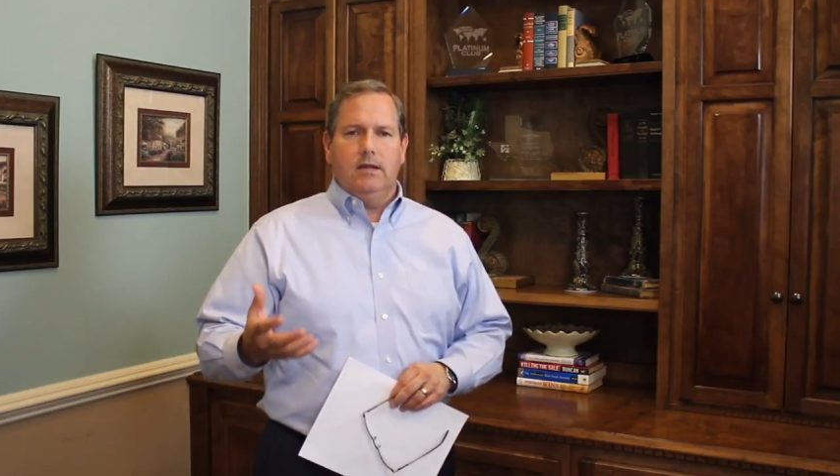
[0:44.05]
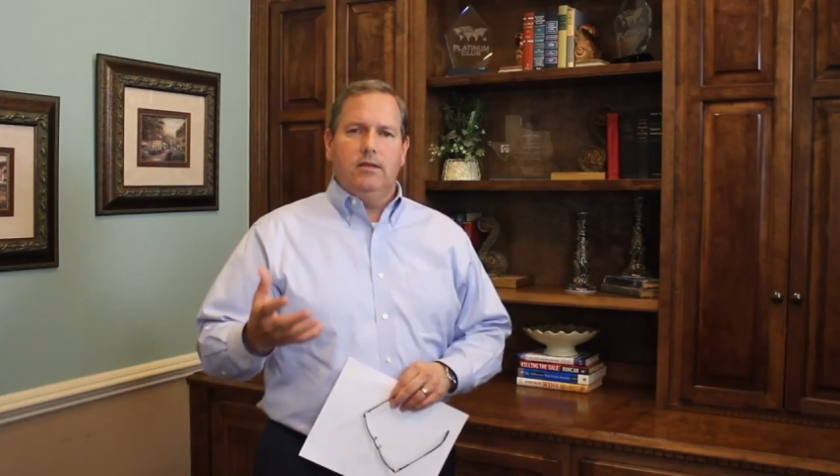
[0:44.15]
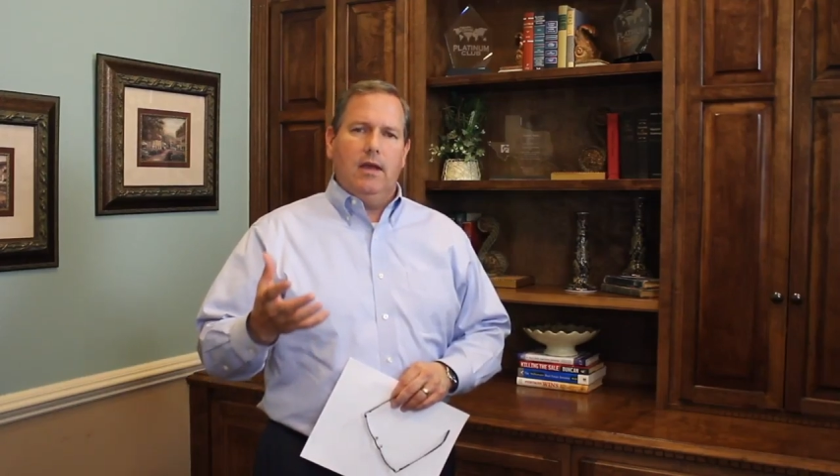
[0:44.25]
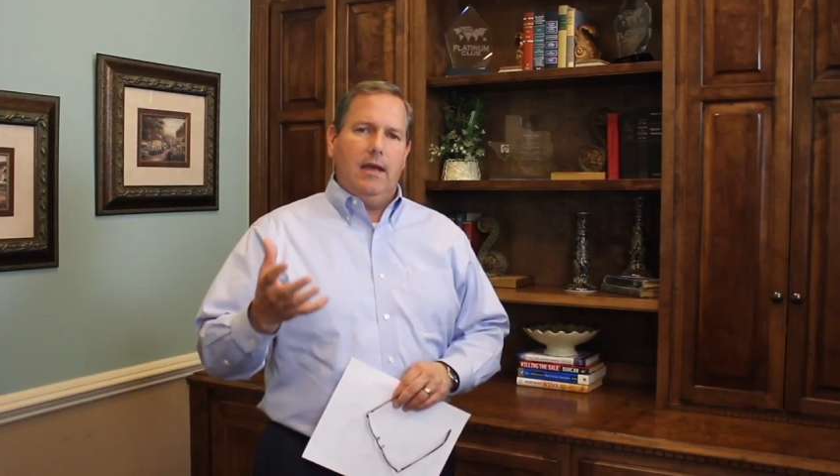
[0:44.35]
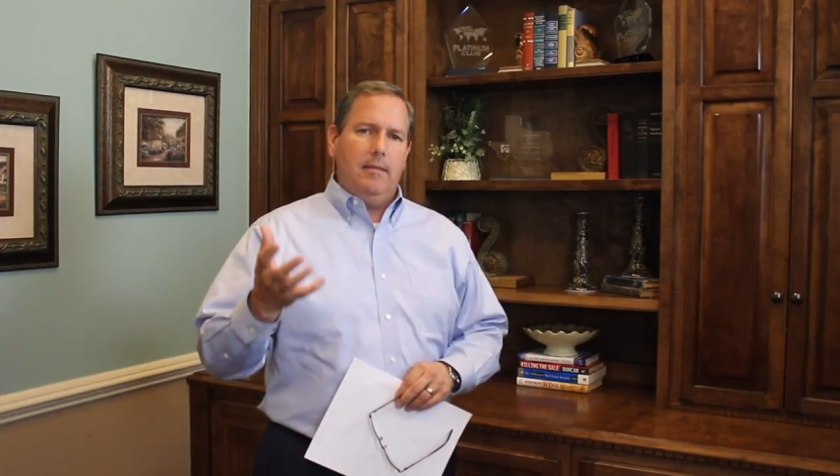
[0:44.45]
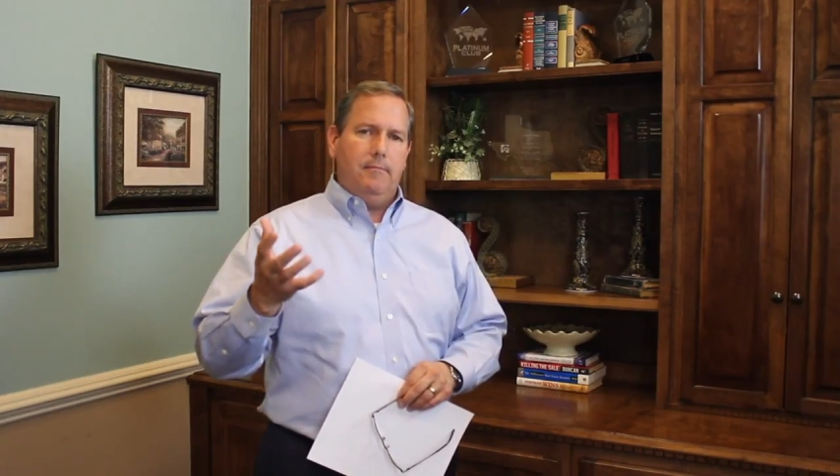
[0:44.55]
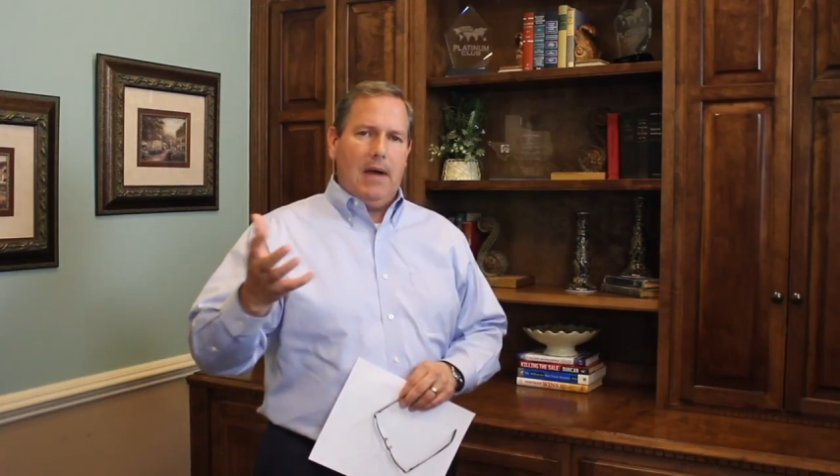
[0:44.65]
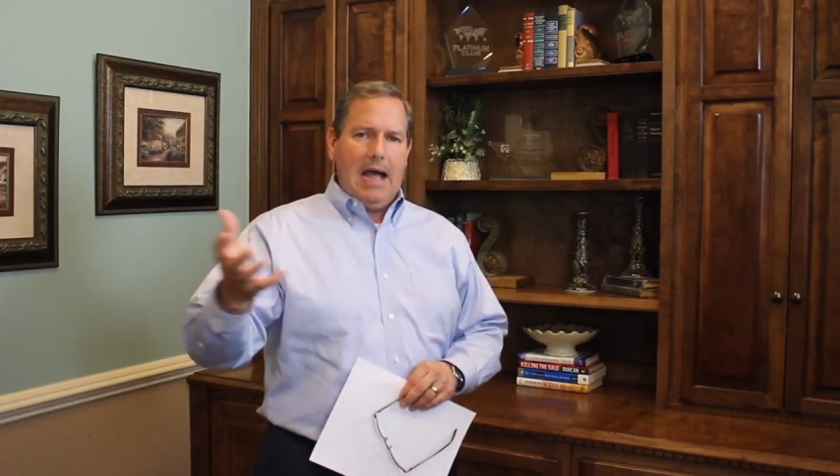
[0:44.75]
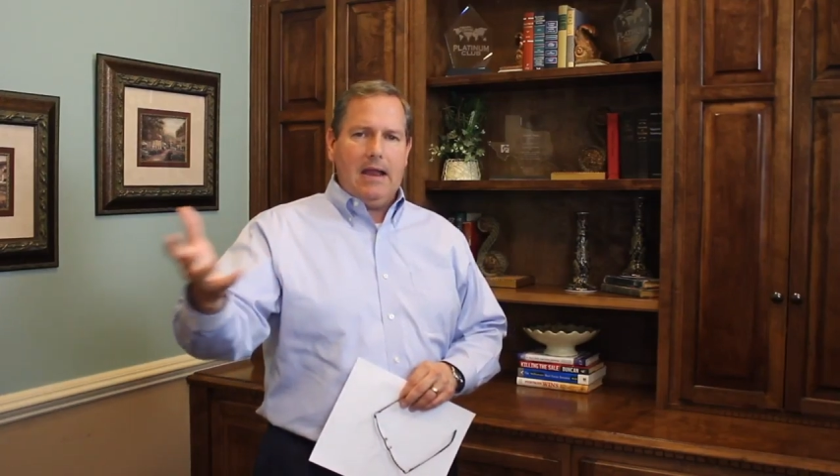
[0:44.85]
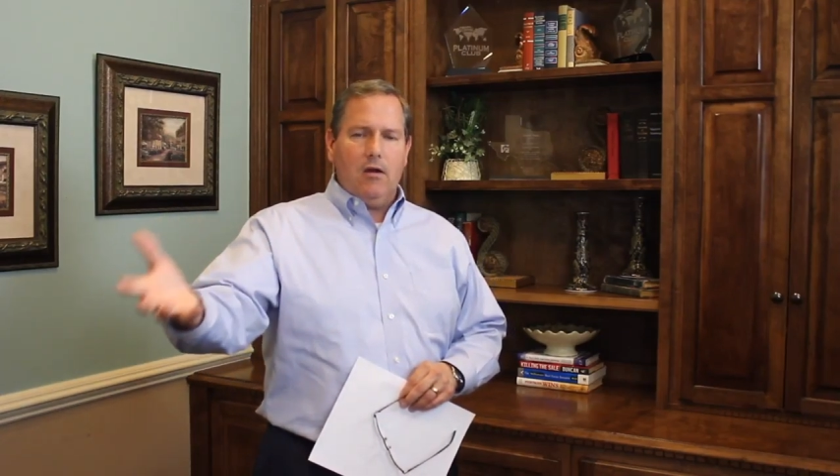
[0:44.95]
a
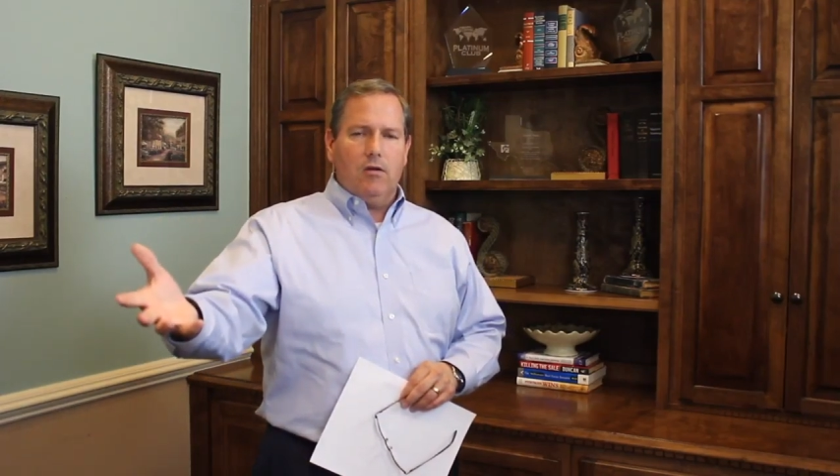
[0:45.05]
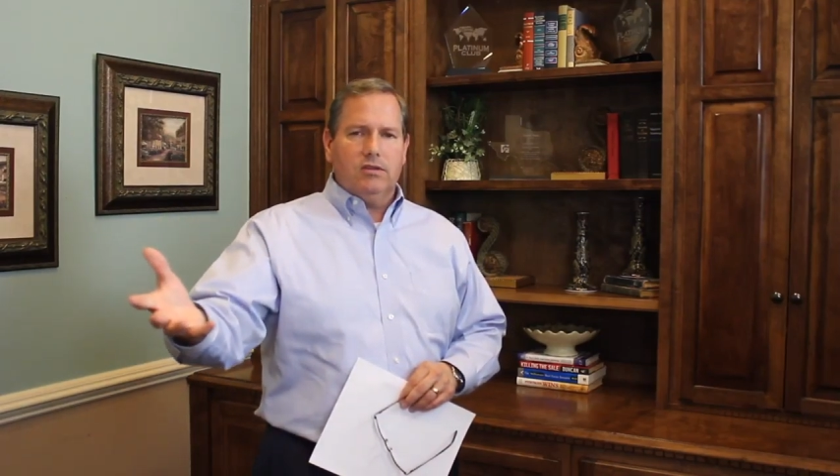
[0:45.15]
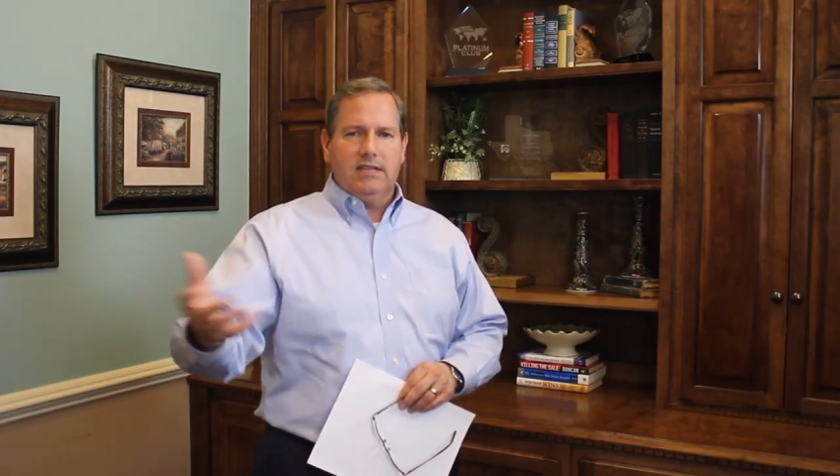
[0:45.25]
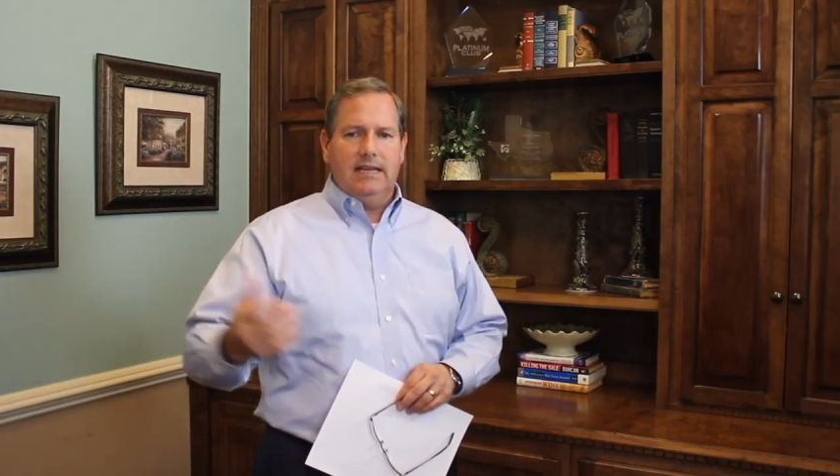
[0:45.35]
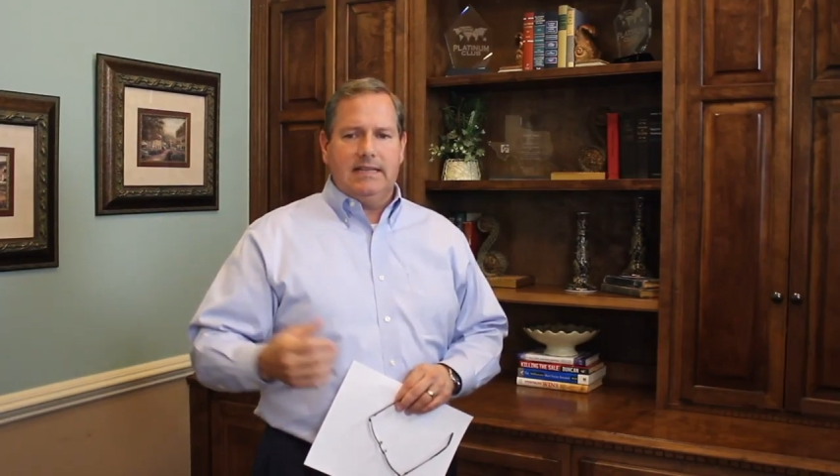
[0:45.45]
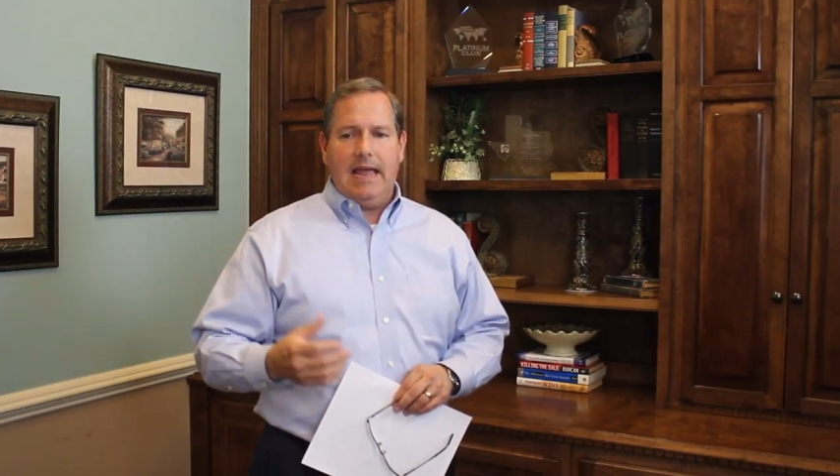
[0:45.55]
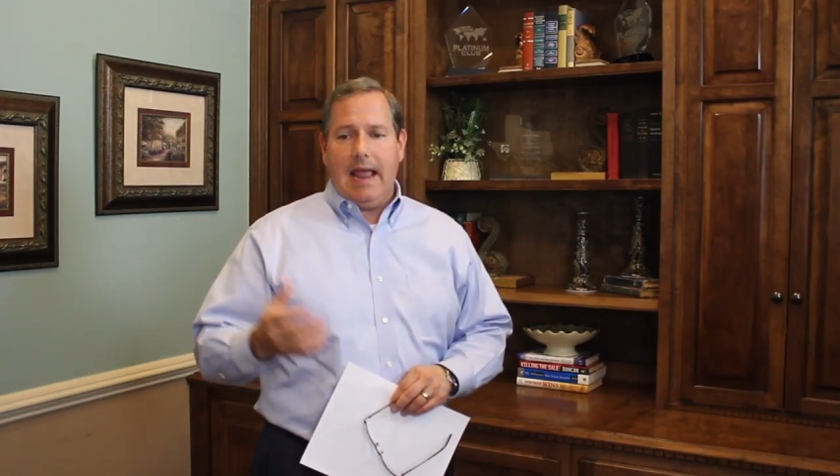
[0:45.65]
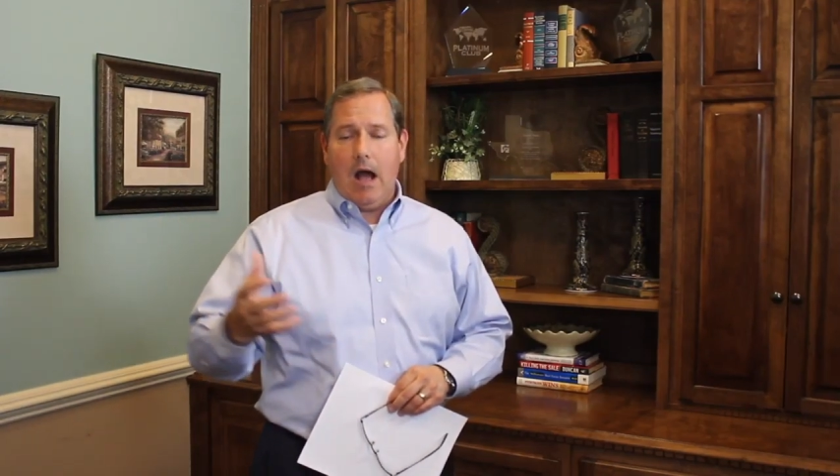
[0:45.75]
buyer says, hey,